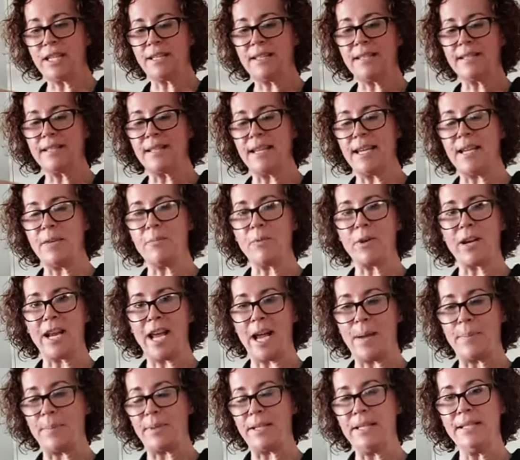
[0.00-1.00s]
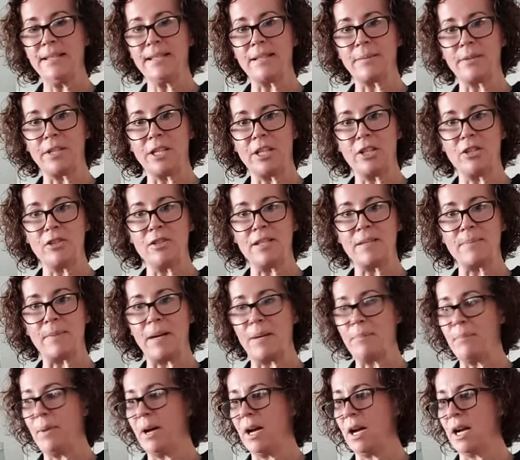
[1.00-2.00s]
see what happens, I'm going to use my
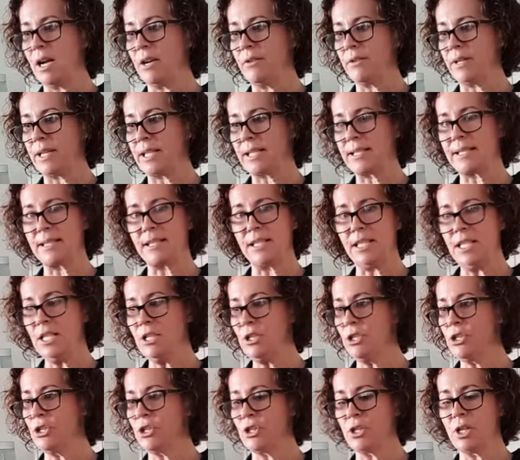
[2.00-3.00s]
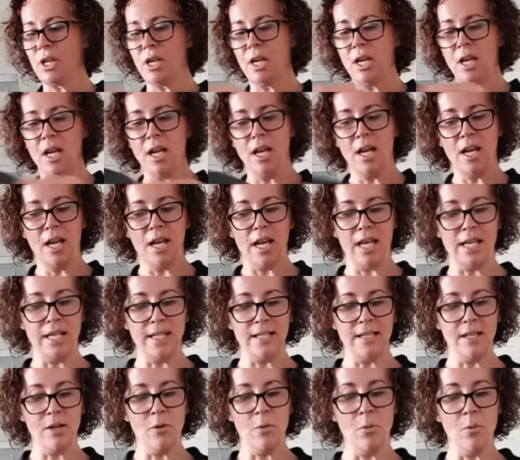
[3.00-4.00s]
Pyrex dish and
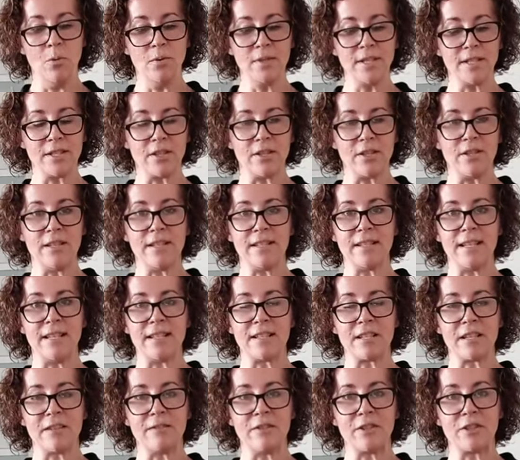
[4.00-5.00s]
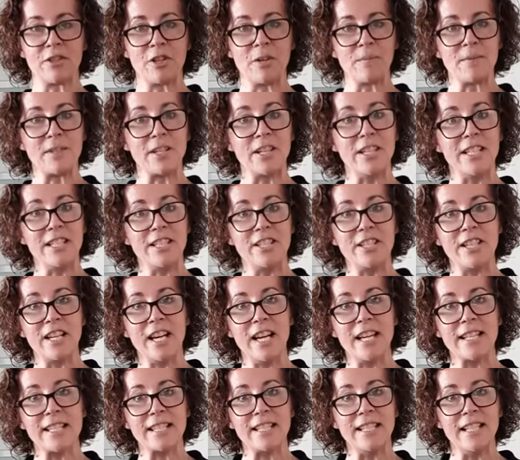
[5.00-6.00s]
it also sits over the top. So
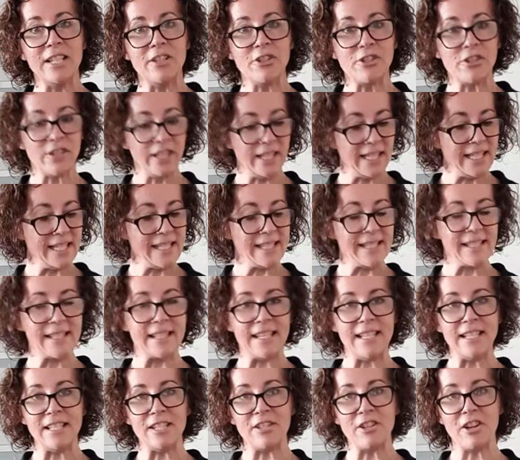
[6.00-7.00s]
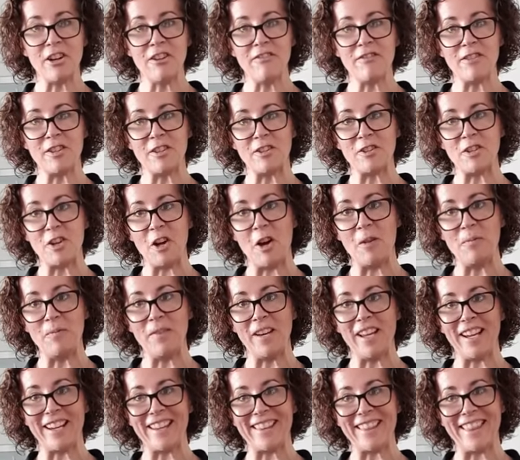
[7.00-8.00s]
just literally sit it over the top
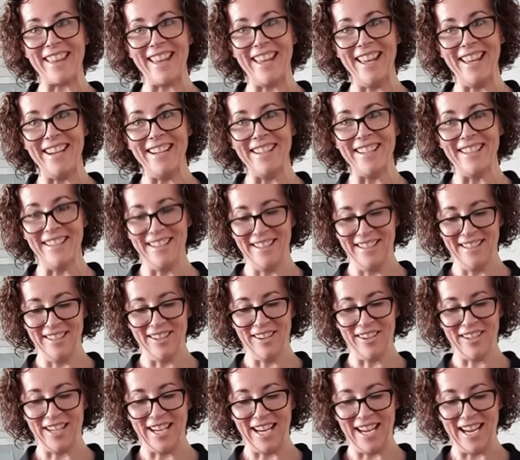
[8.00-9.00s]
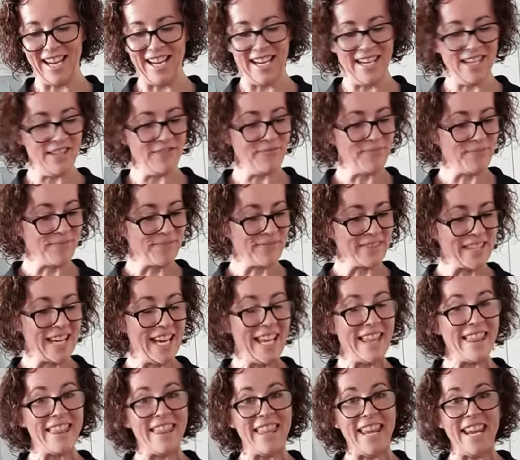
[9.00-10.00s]
like that, okay?
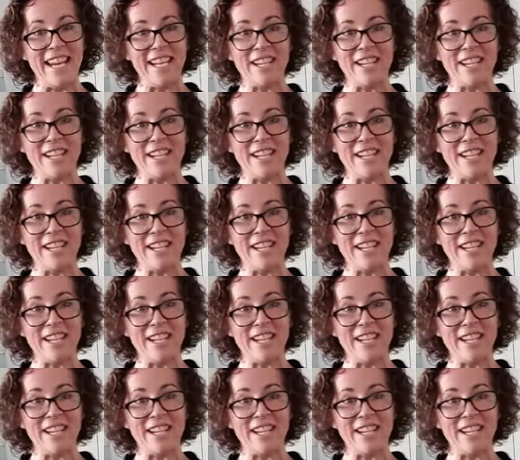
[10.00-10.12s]
Then